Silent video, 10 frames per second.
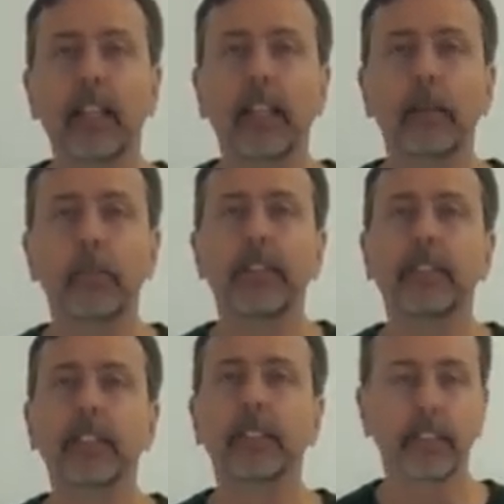the
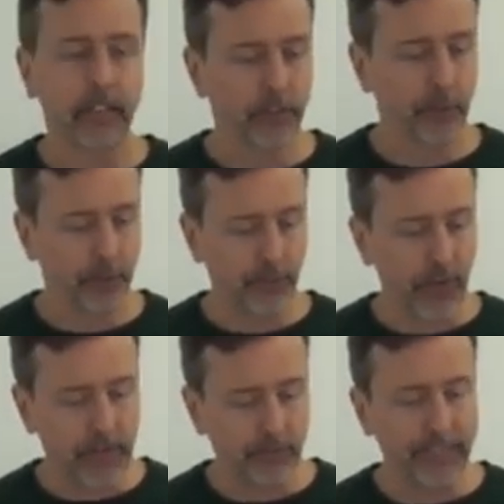Breville Juice
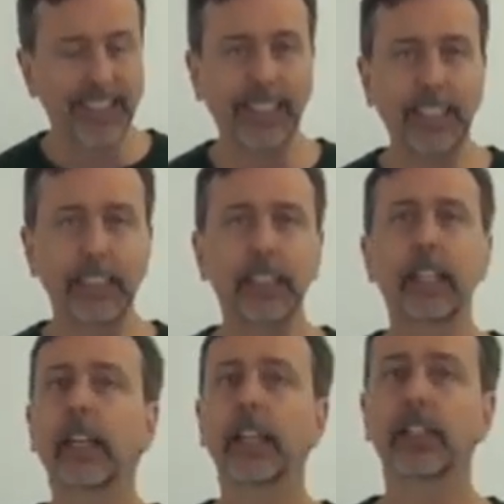Fountain Elite,
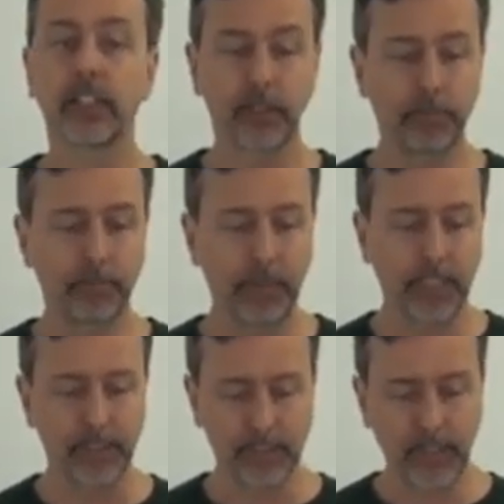just
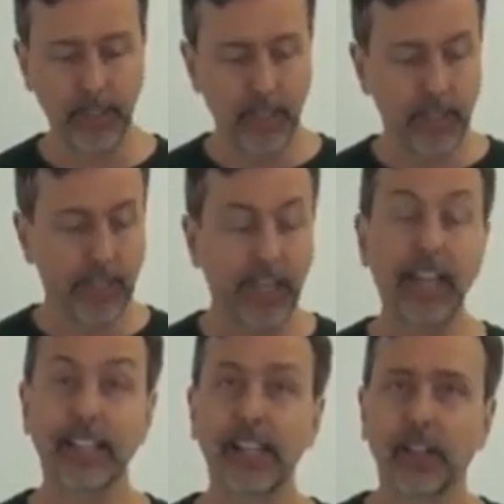because
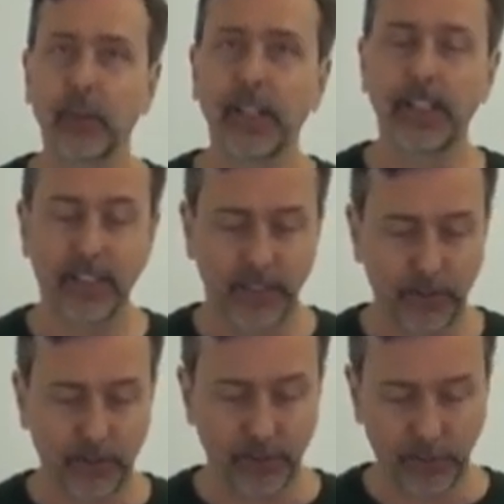it's not a great
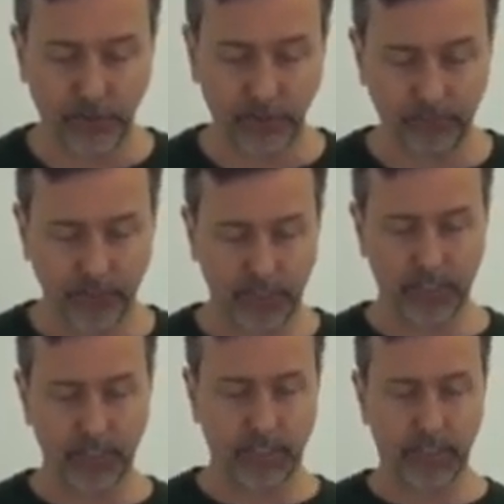citrus juicer.
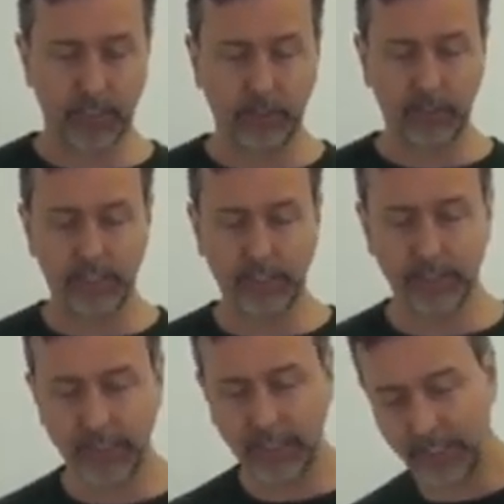You can still
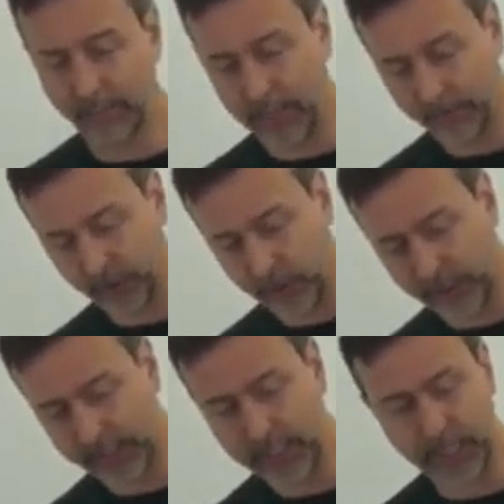see, even after all
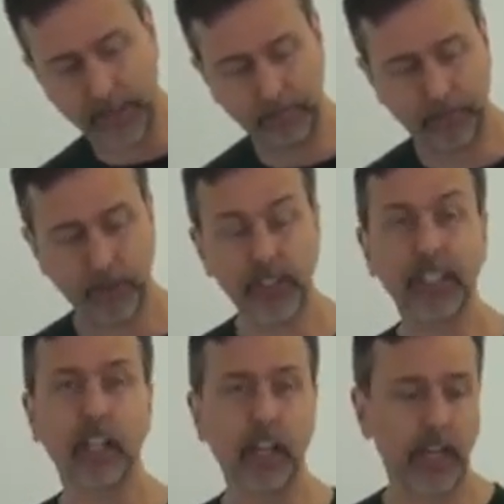this time, there's
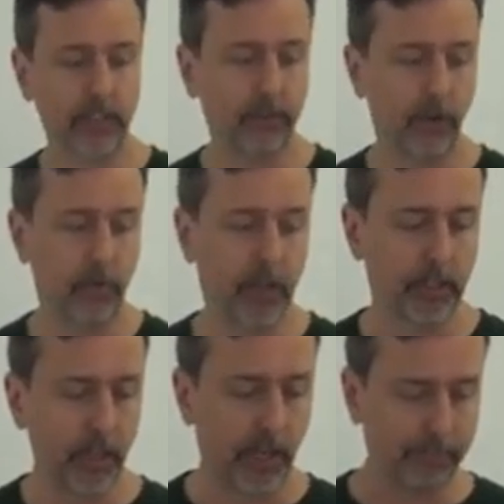still lots of foam
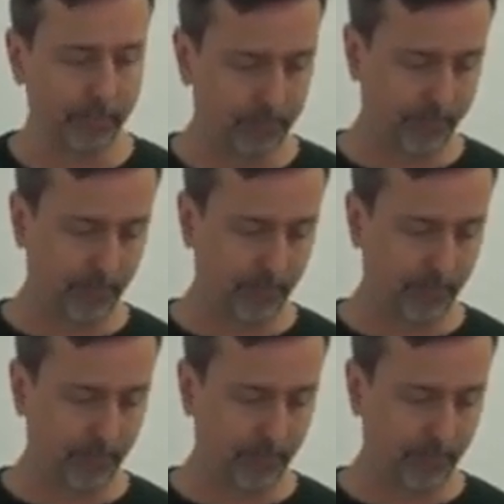on top.